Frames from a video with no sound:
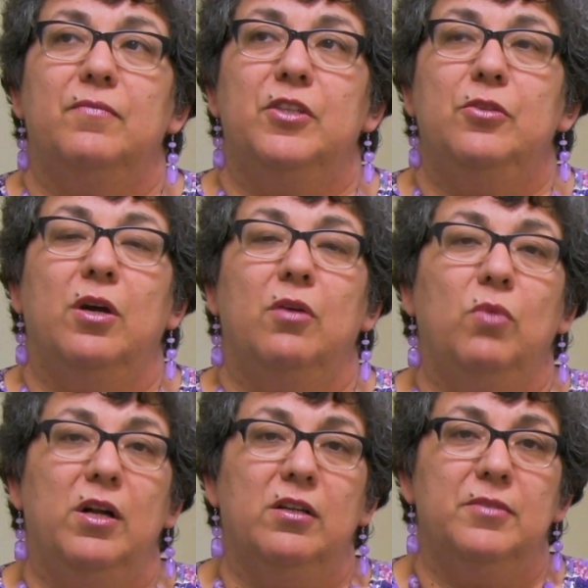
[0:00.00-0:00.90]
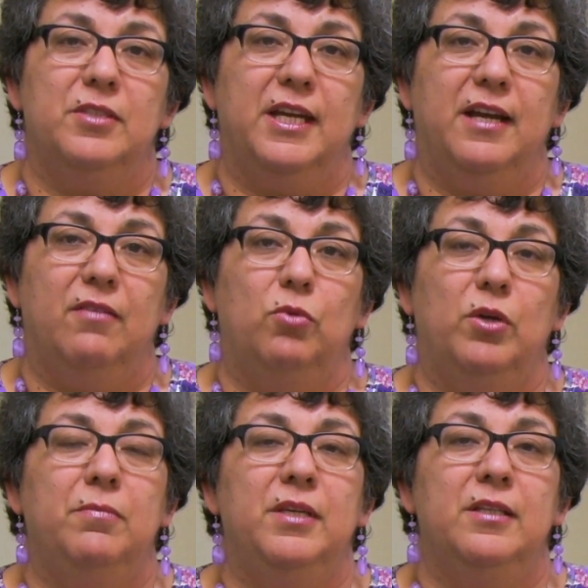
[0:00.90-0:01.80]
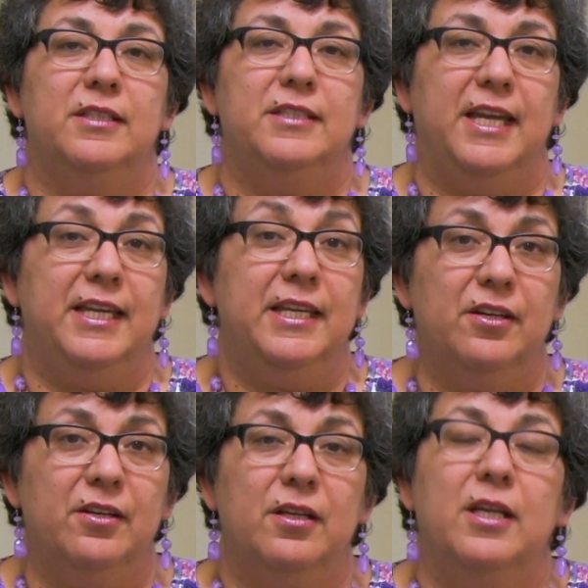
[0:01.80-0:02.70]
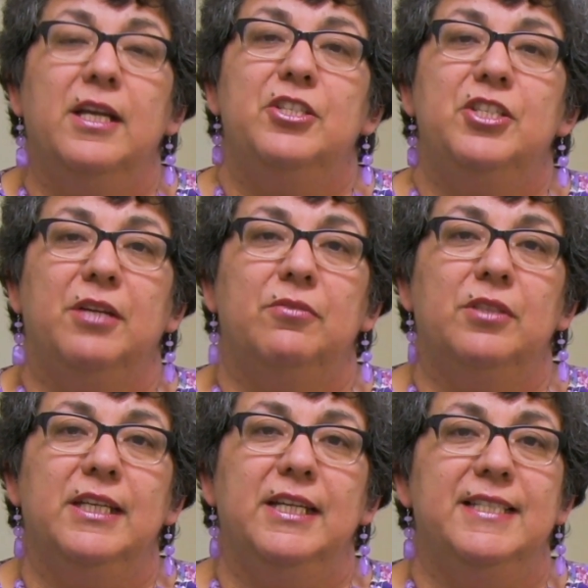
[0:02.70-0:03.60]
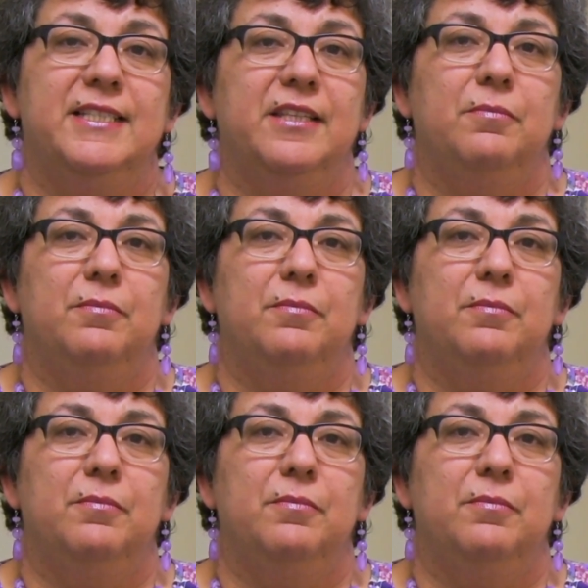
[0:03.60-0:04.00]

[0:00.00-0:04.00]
you are welcome to have one meal a day here. Generally, it's in the